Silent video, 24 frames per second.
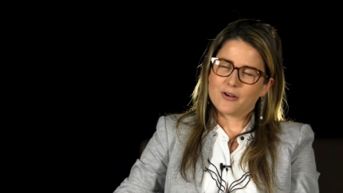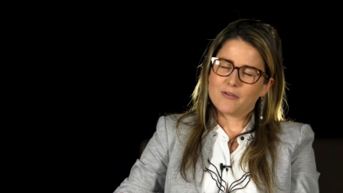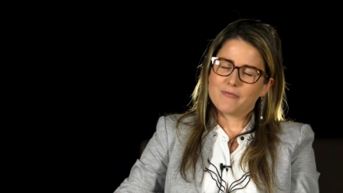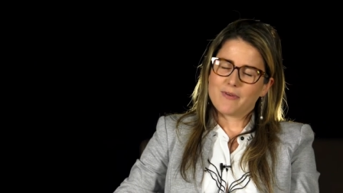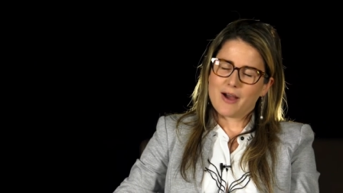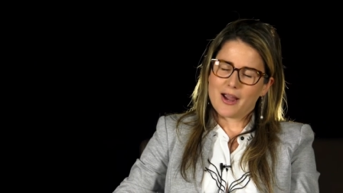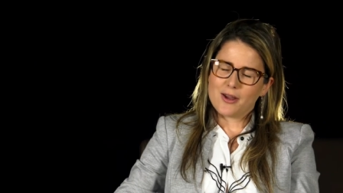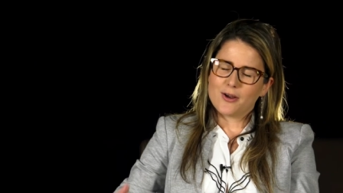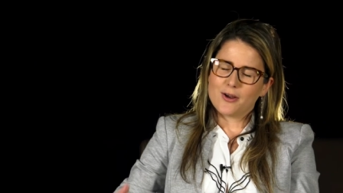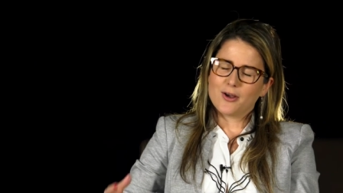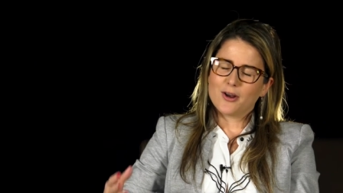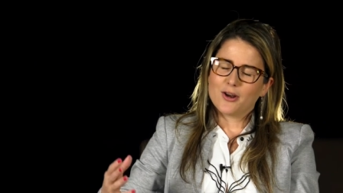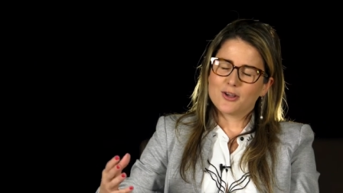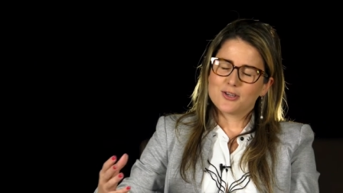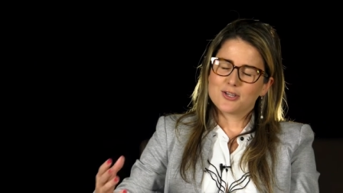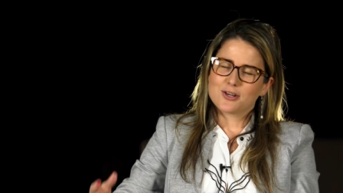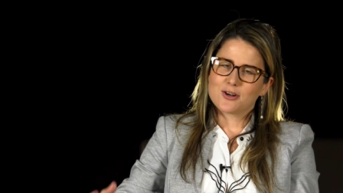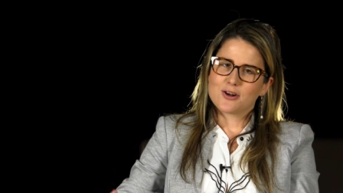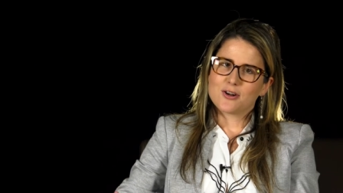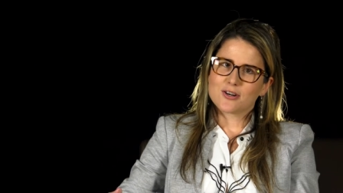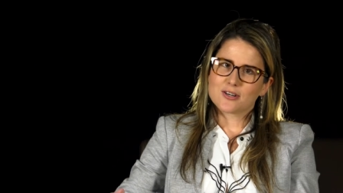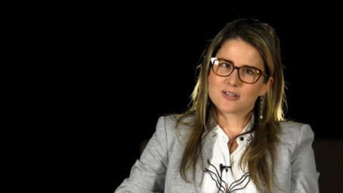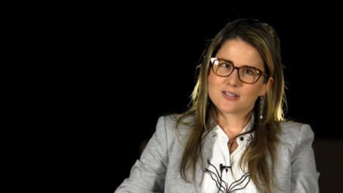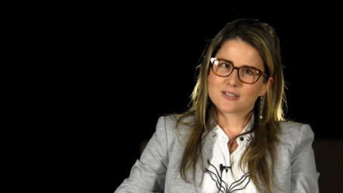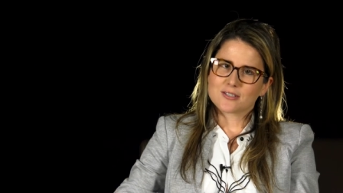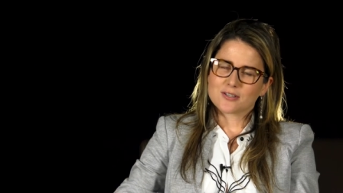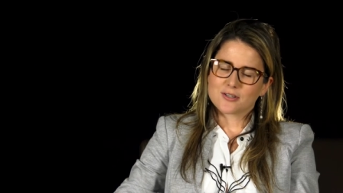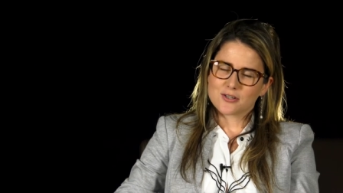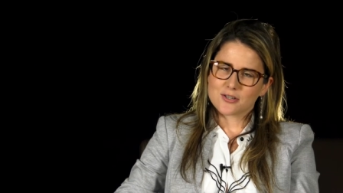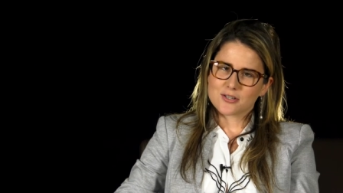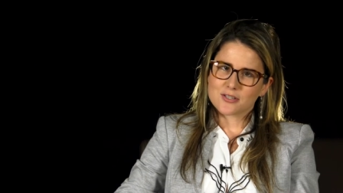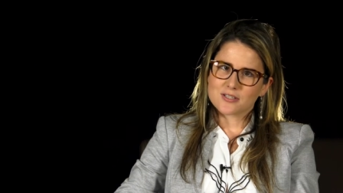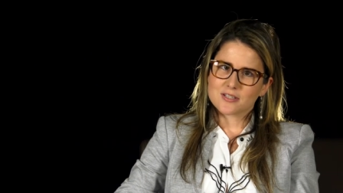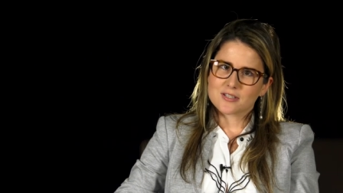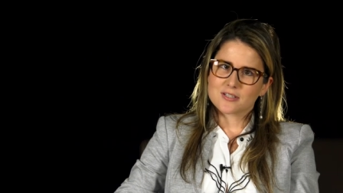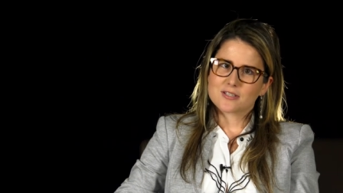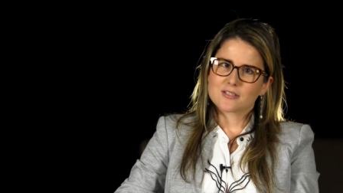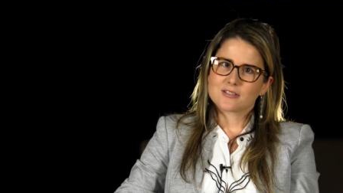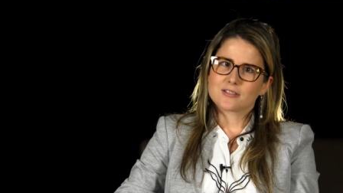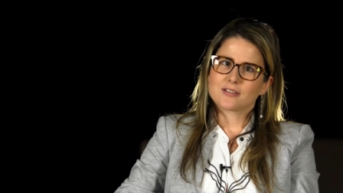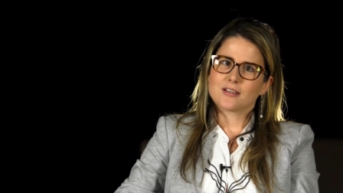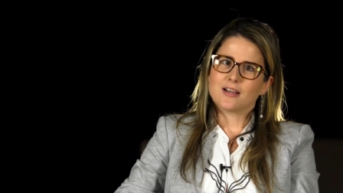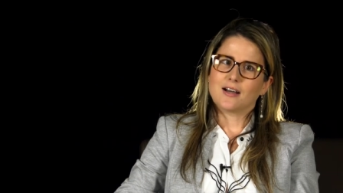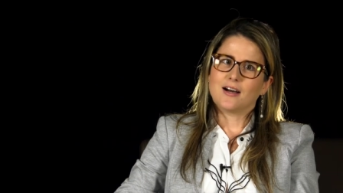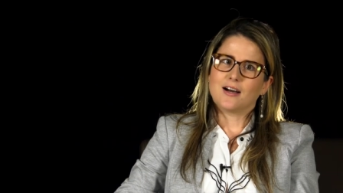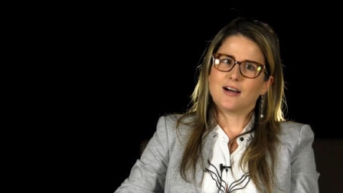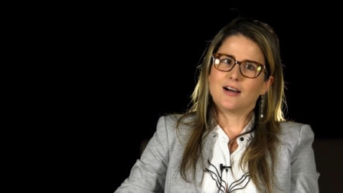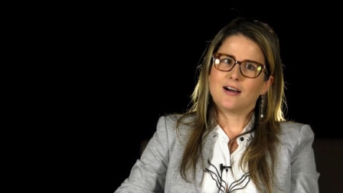biology courses
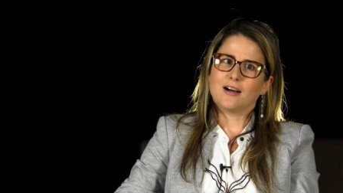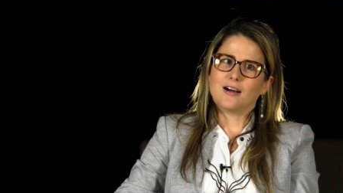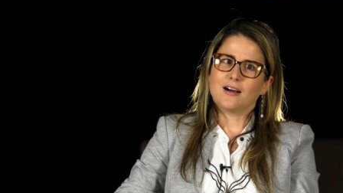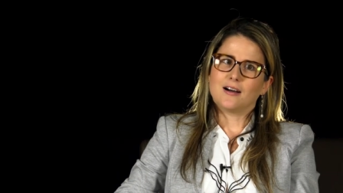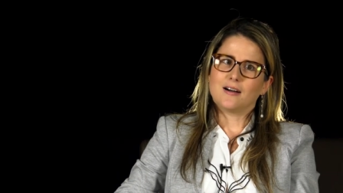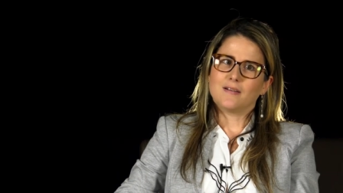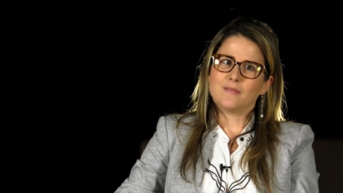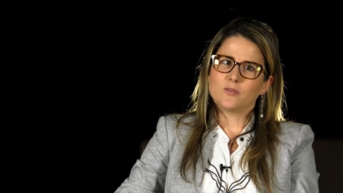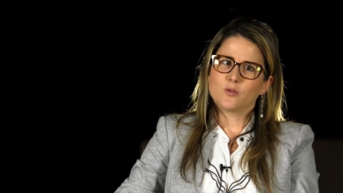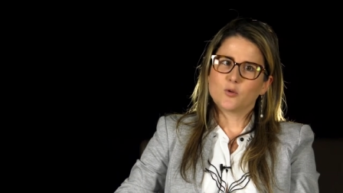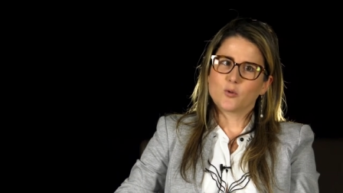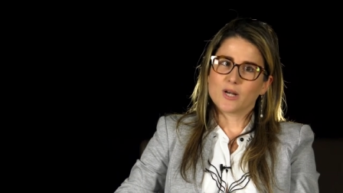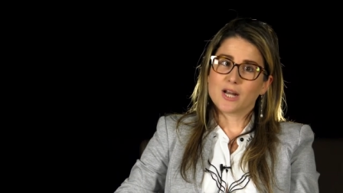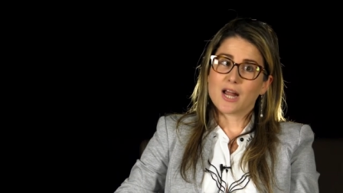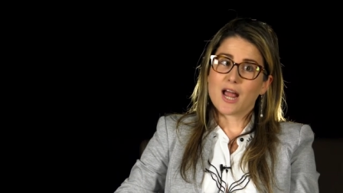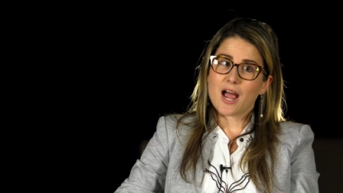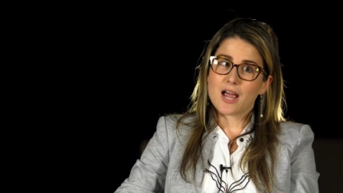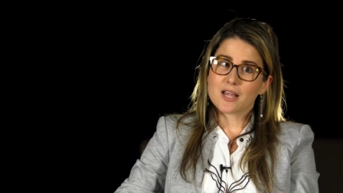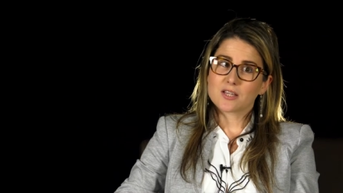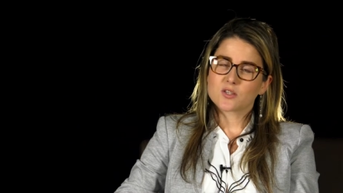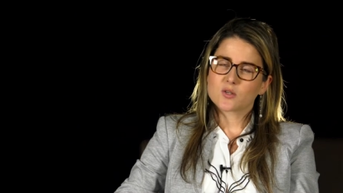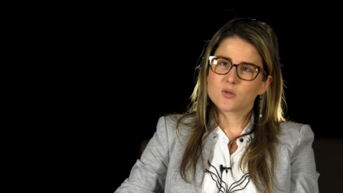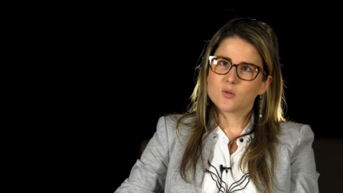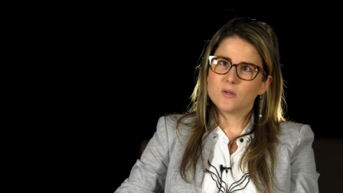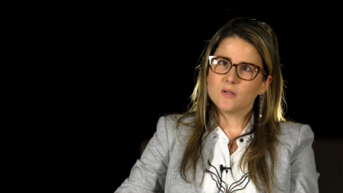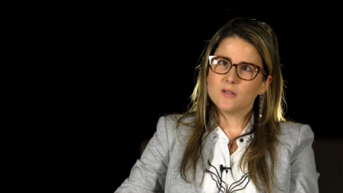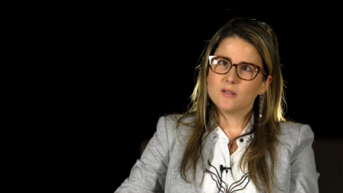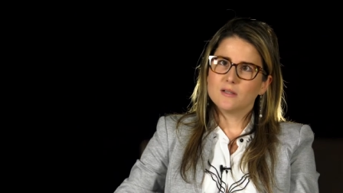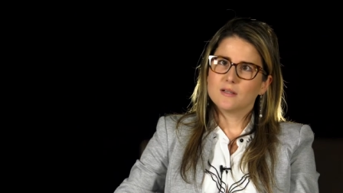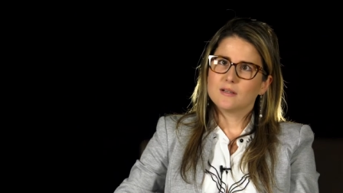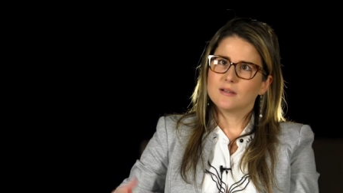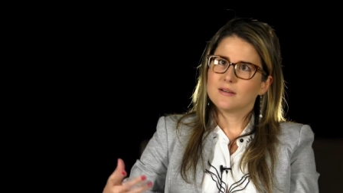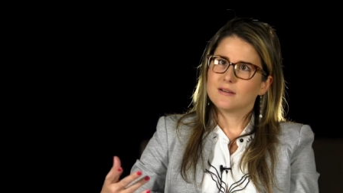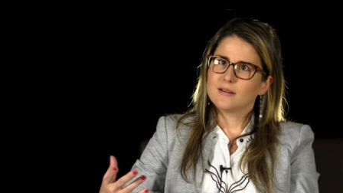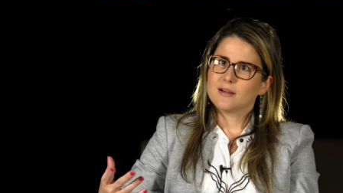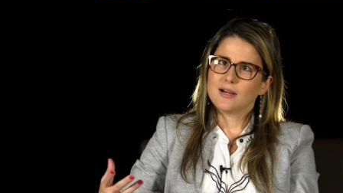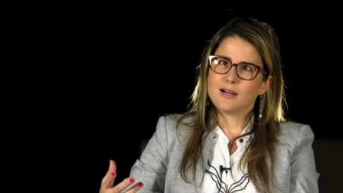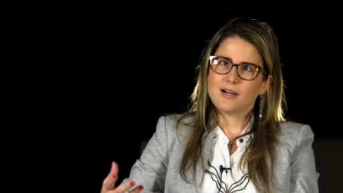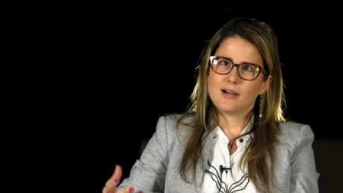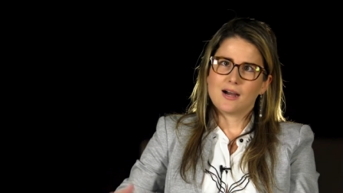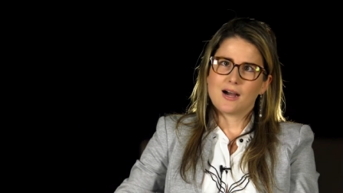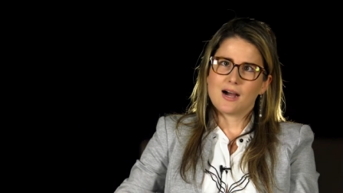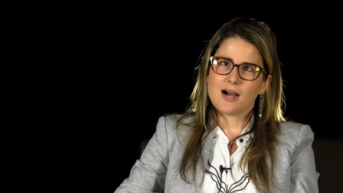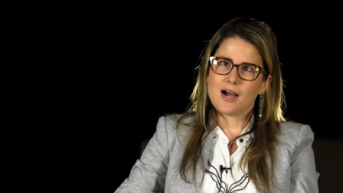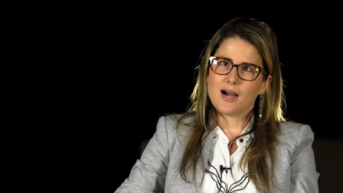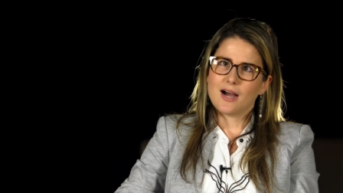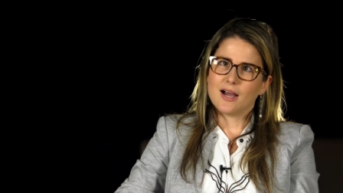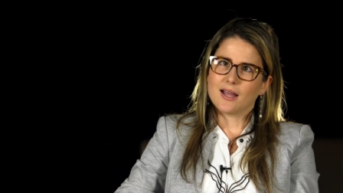uh, during high school,
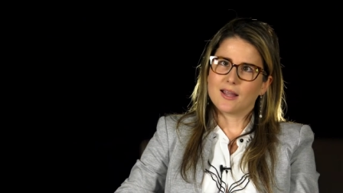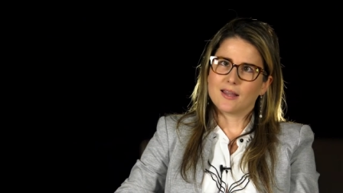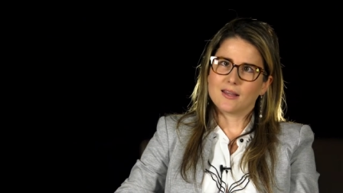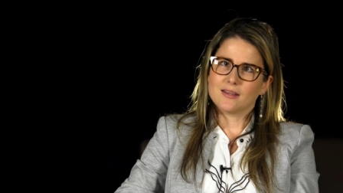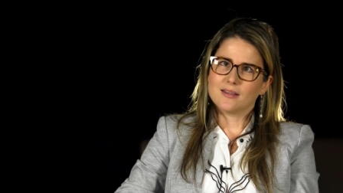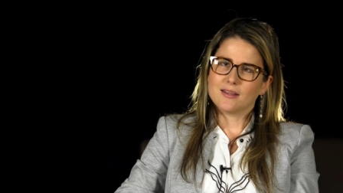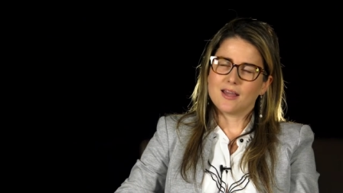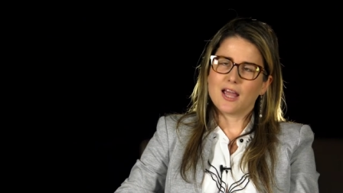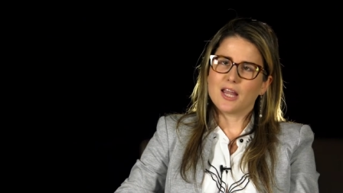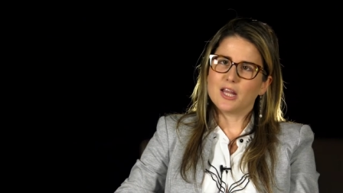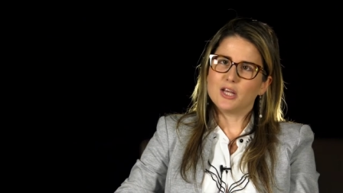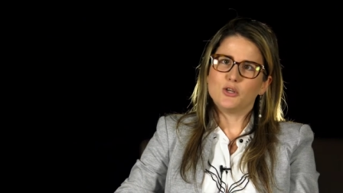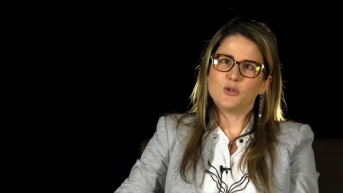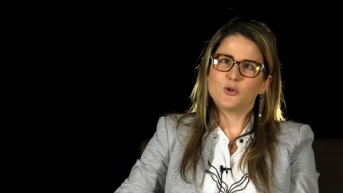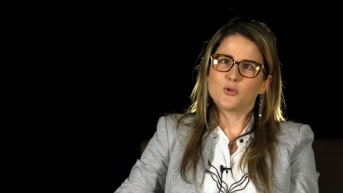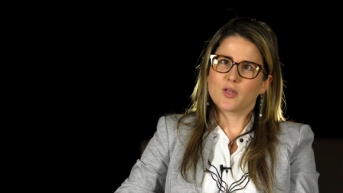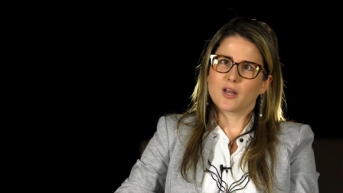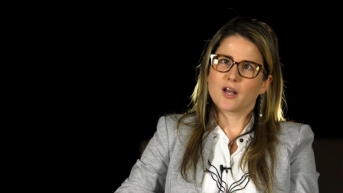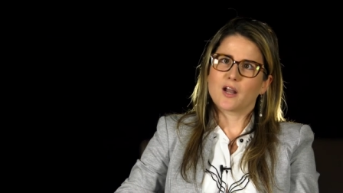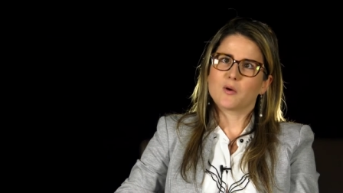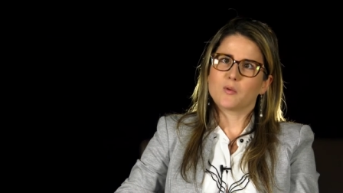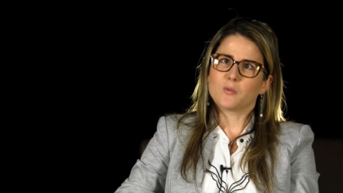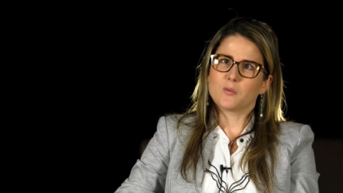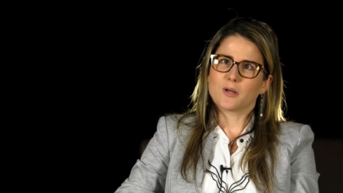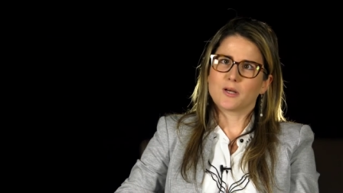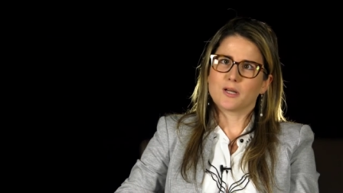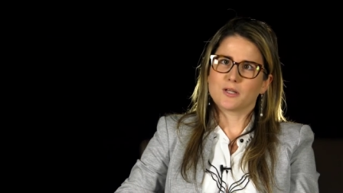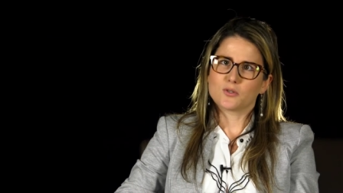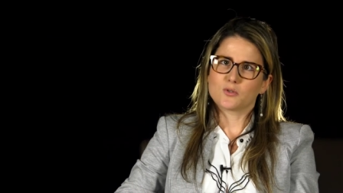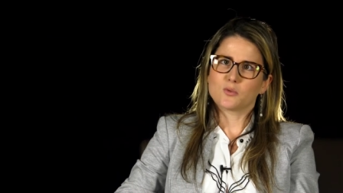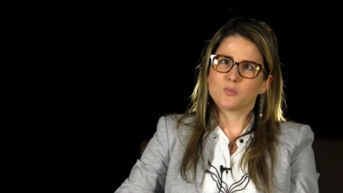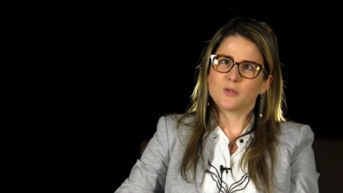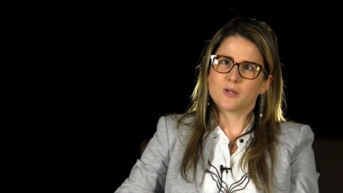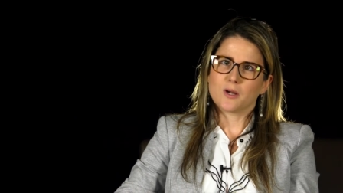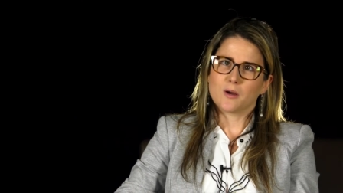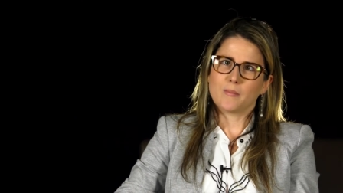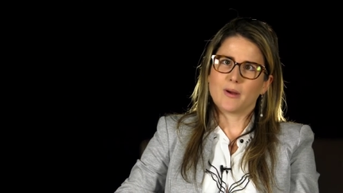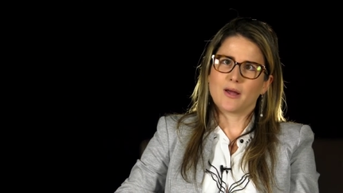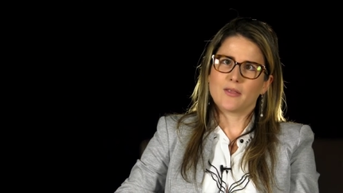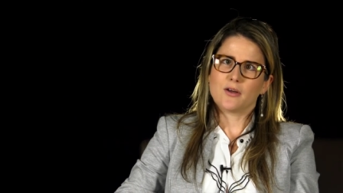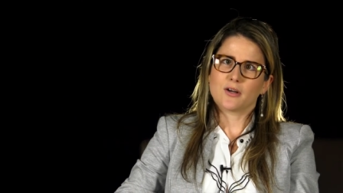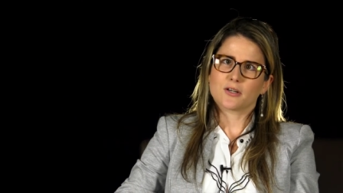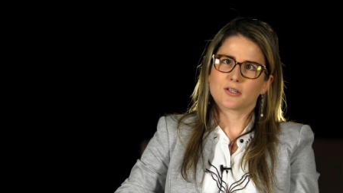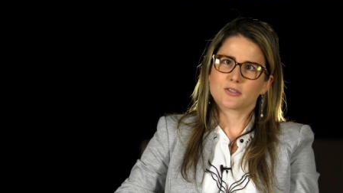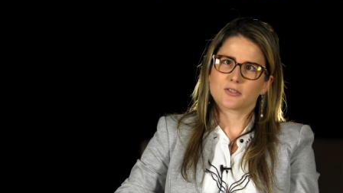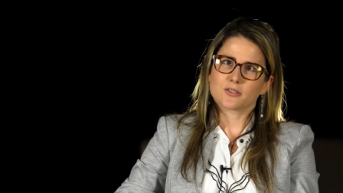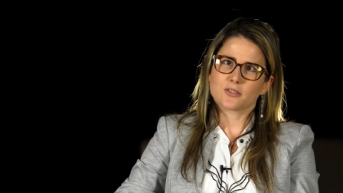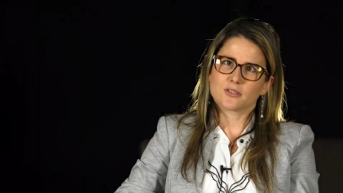I, I knew that I wanted to become a
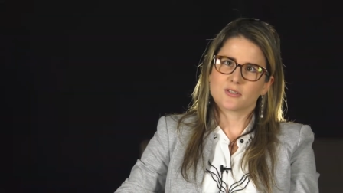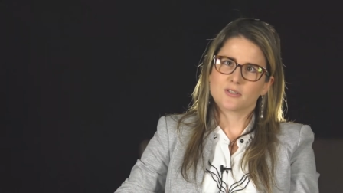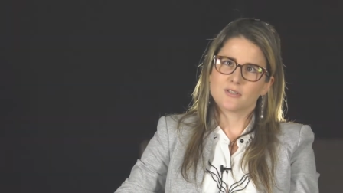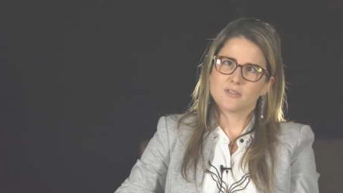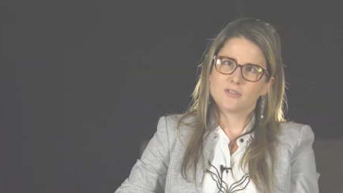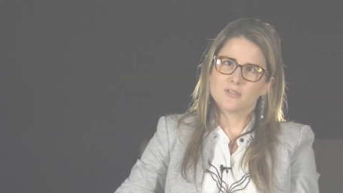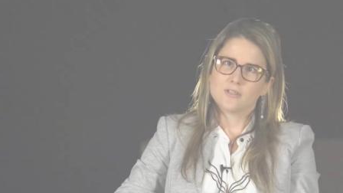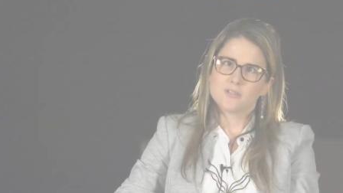doctor.